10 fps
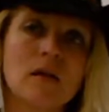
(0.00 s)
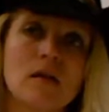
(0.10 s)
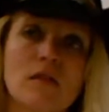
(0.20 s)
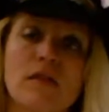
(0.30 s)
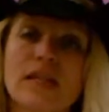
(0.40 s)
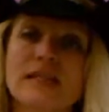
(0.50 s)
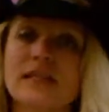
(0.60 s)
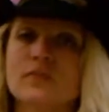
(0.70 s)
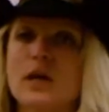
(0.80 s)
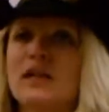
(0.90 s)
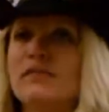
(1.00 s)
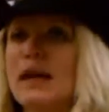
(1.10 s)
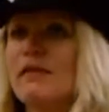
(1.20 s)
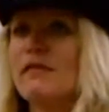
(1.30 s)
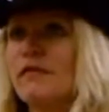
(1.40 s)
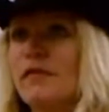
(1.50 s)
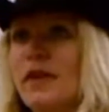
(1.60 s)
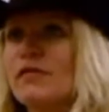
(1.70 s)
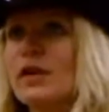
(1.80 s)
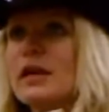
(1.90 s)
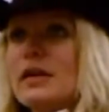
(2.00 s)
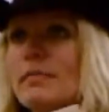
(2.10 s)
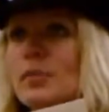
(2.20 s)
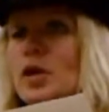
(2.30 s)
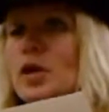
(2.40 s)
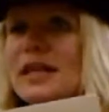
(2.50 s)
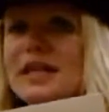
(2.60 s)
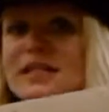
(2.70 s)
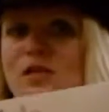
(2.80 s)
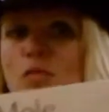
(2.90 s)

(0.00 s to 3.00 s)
This is one of my favorite books, and it's a